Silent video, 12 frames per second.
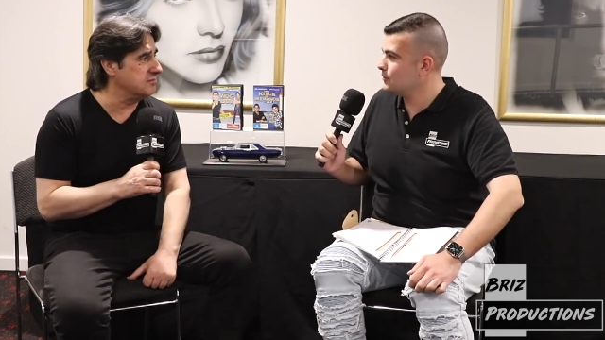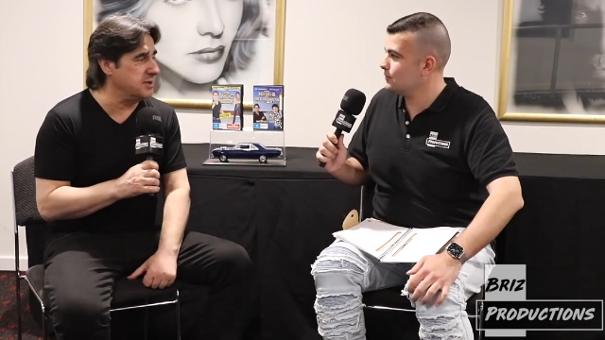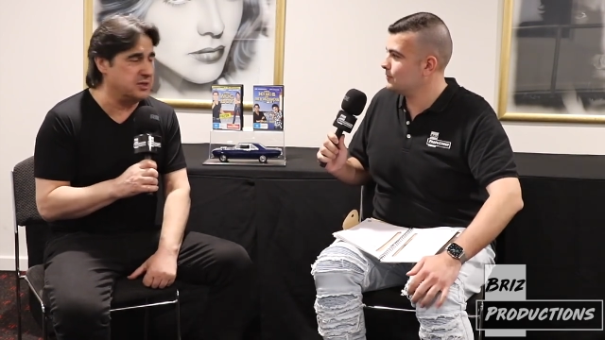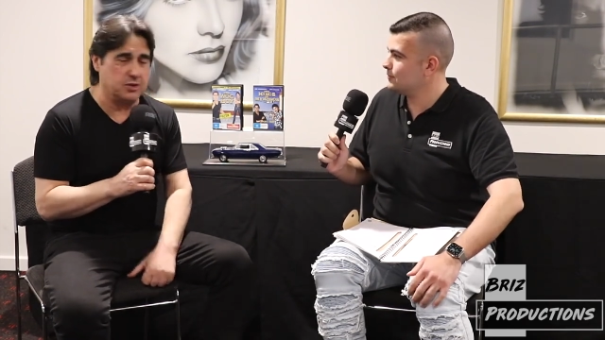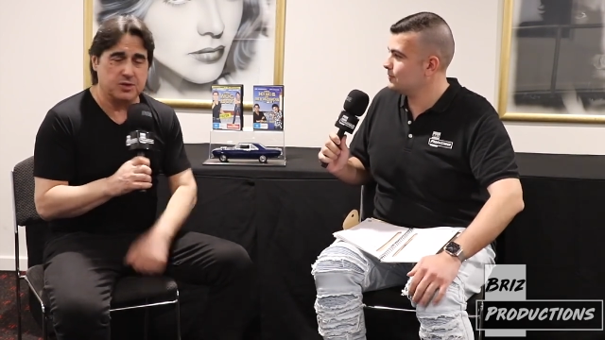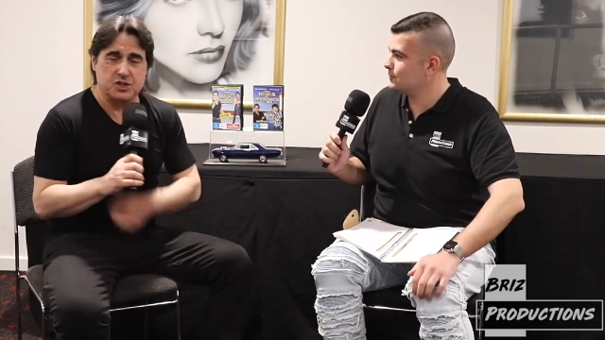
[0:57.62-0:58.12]
Speaker 1: been
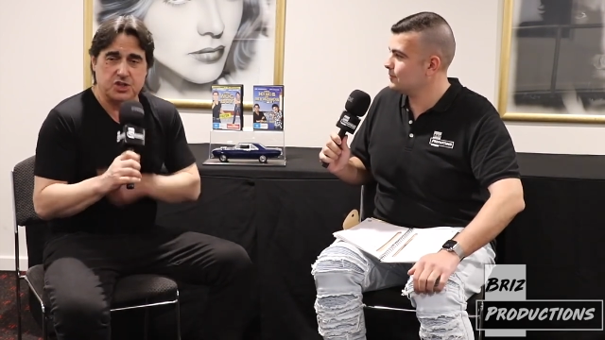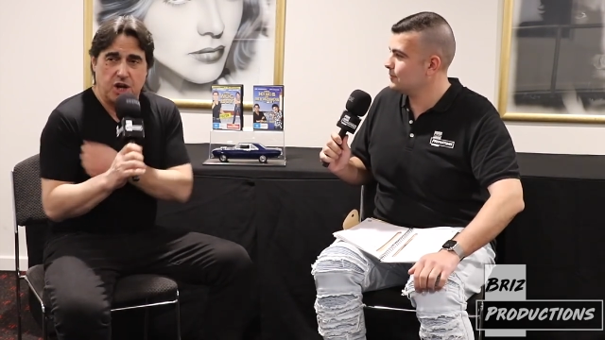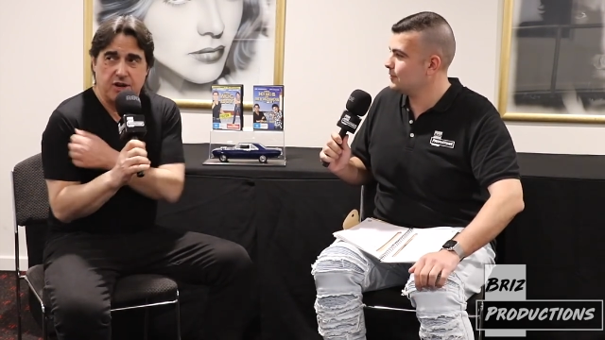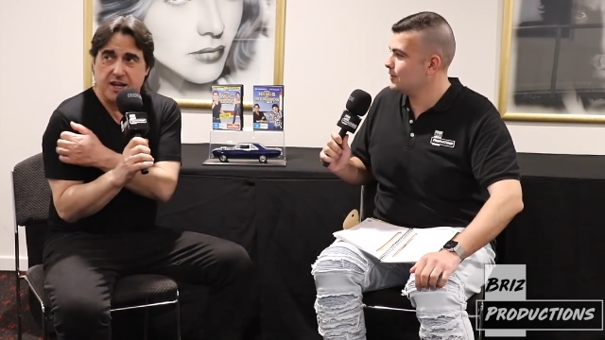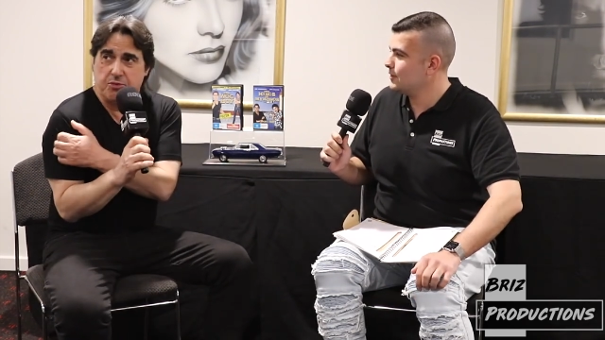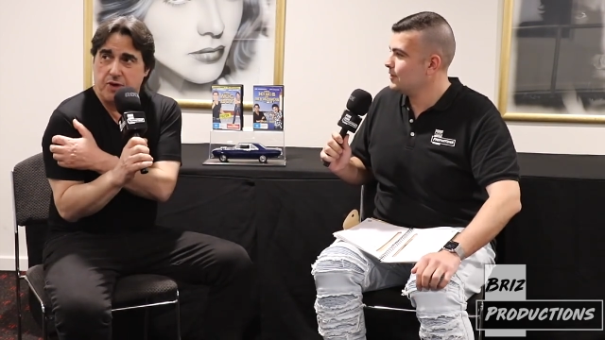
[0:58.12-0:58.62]
doing a show
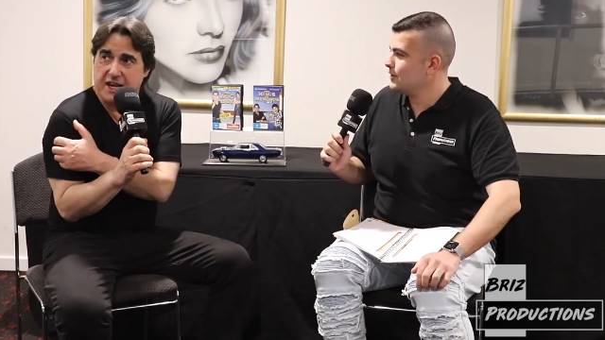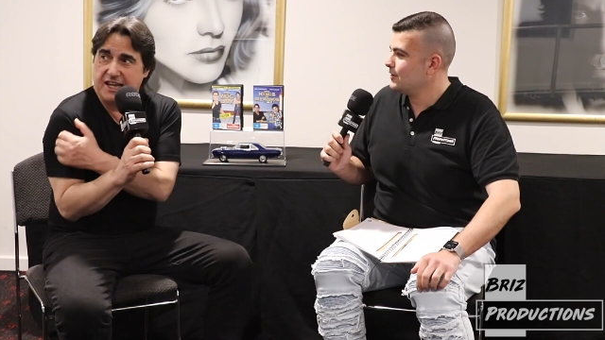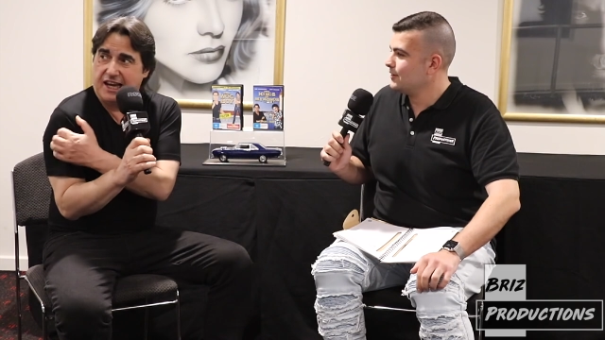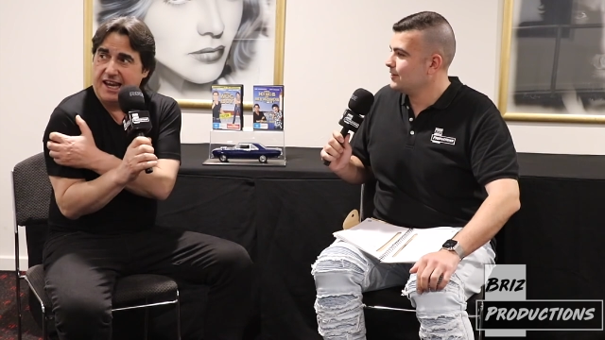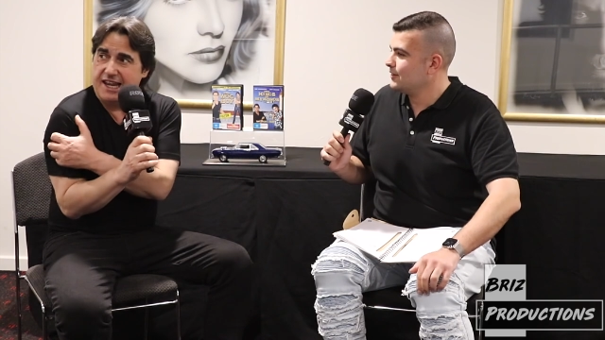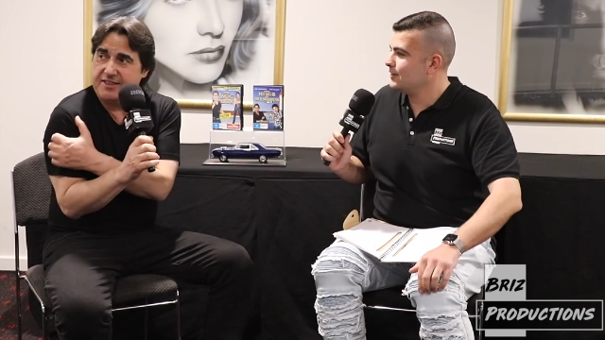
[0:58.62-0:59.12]
here
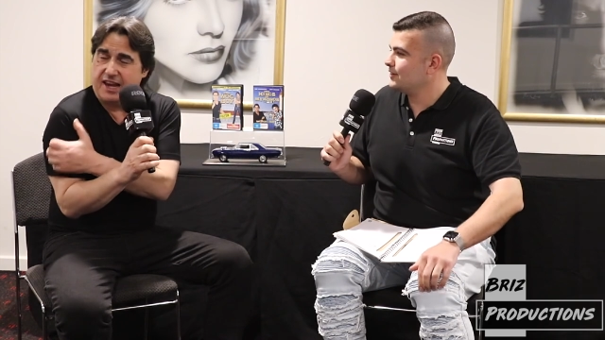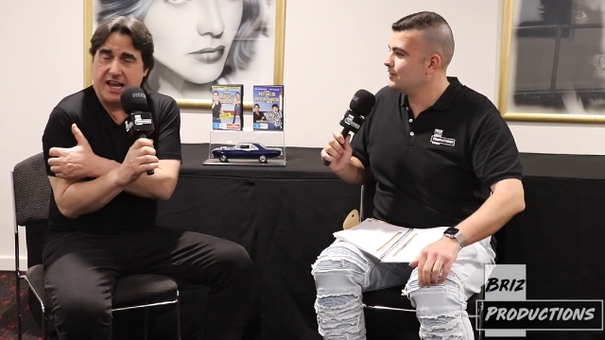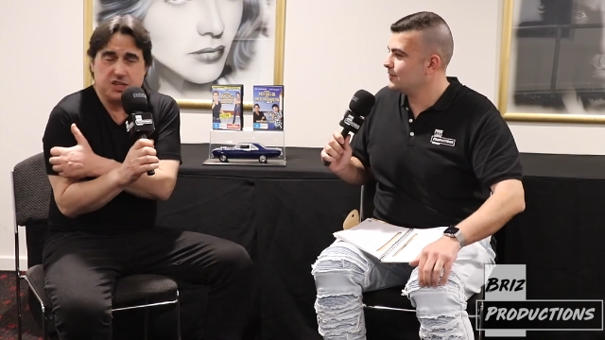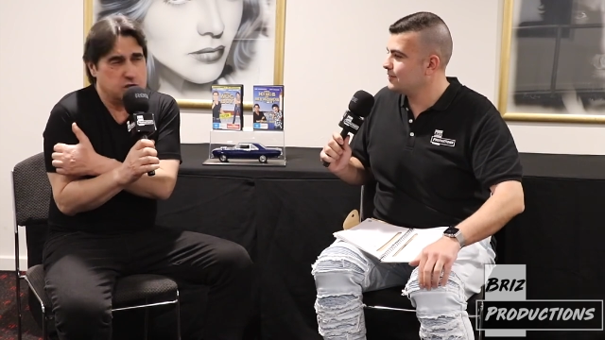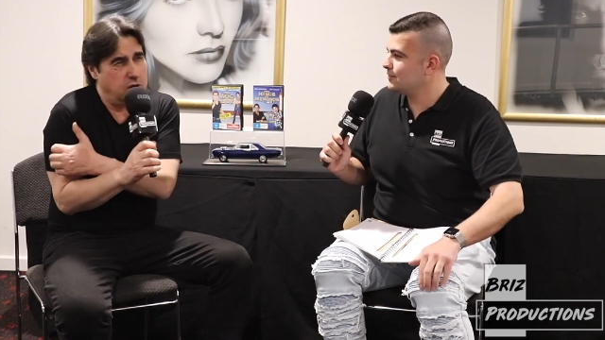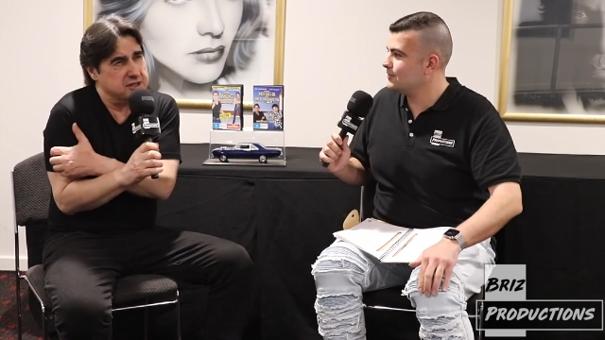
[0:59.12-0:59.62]
regularly. The last
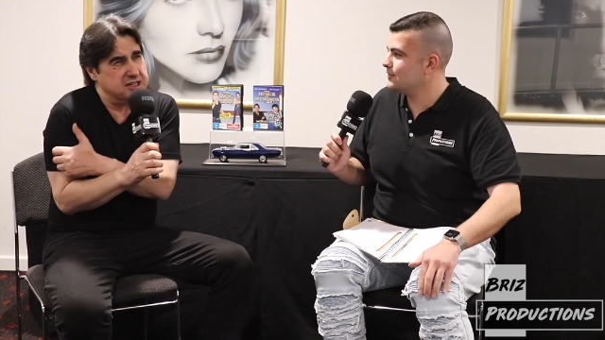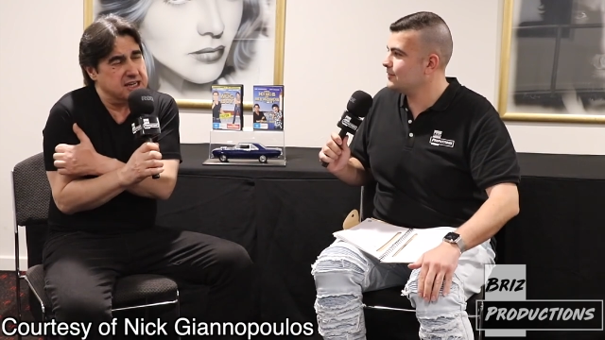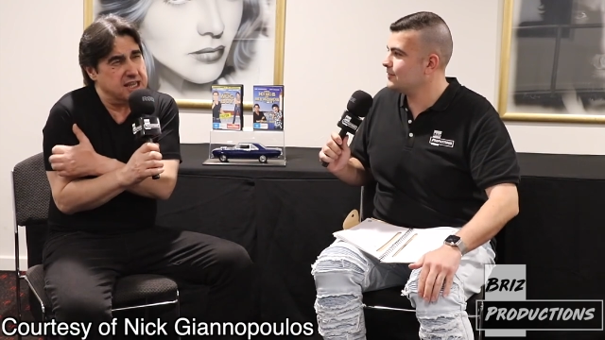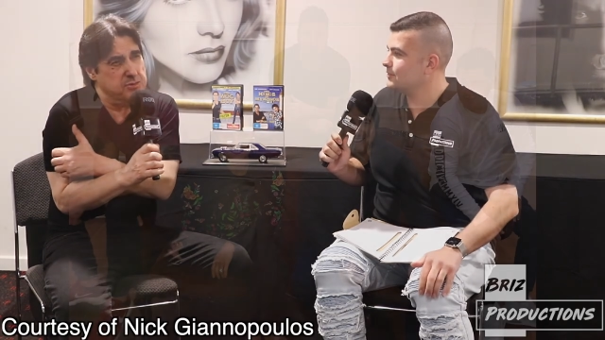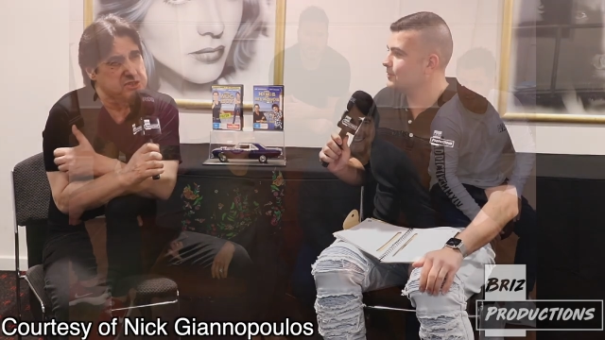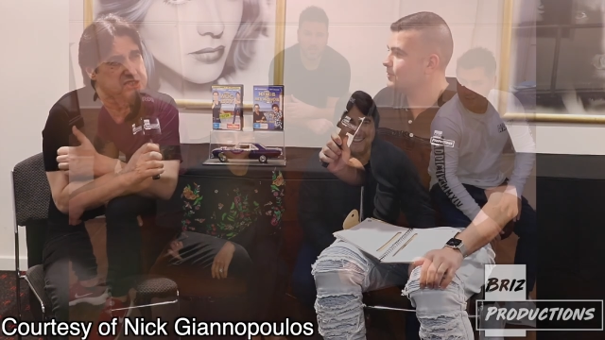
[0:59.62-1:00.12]
show I did here was